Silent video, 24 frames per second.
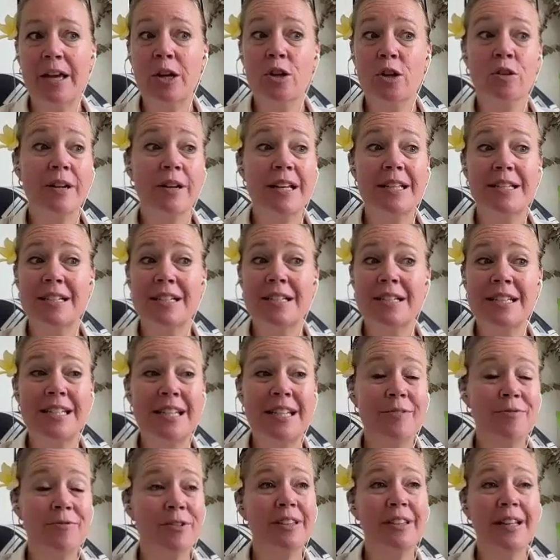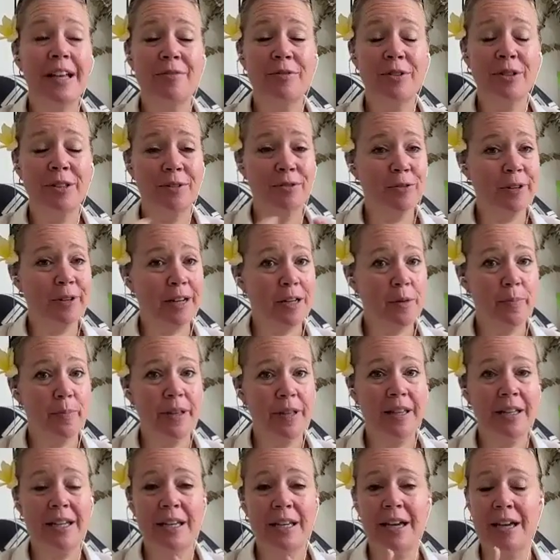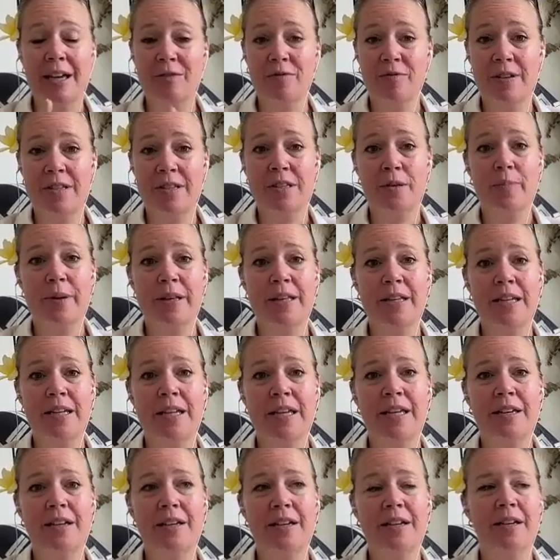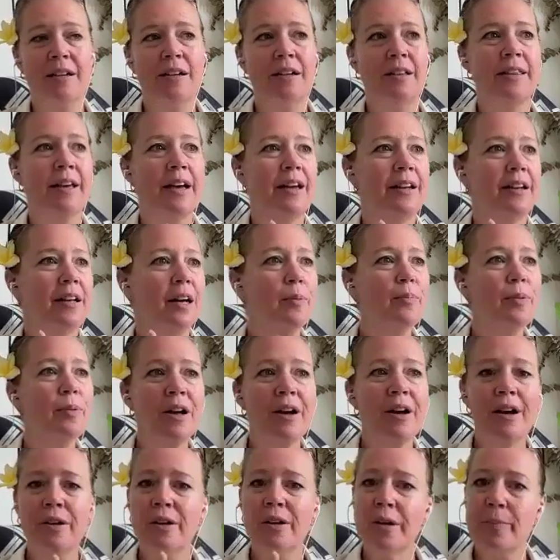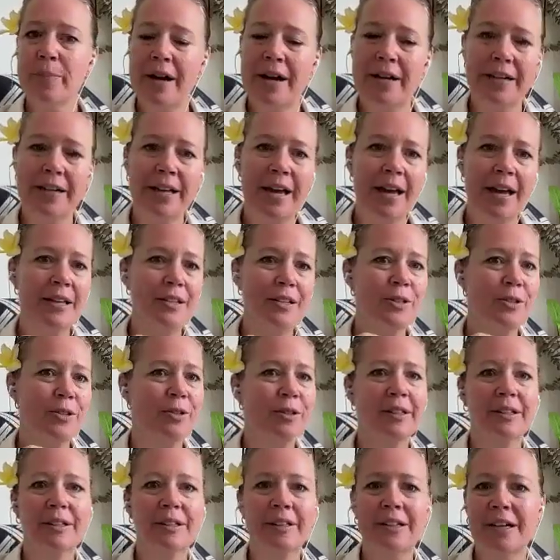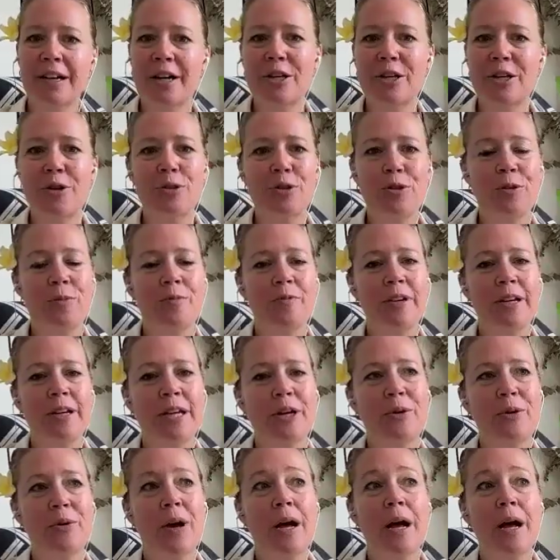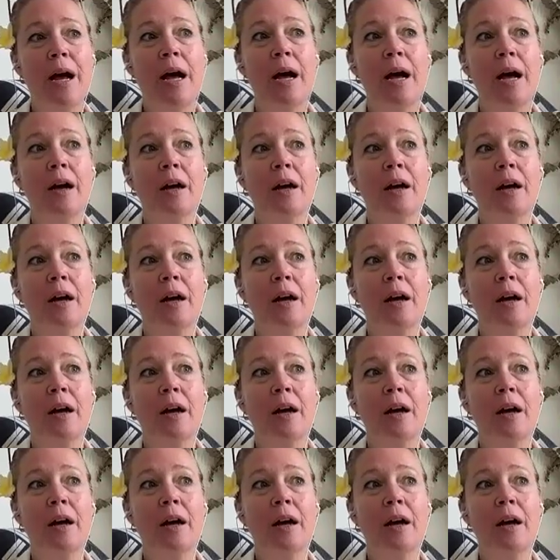it creates a different level of credibility and visibility that a blog or a podcast or a YouTube video,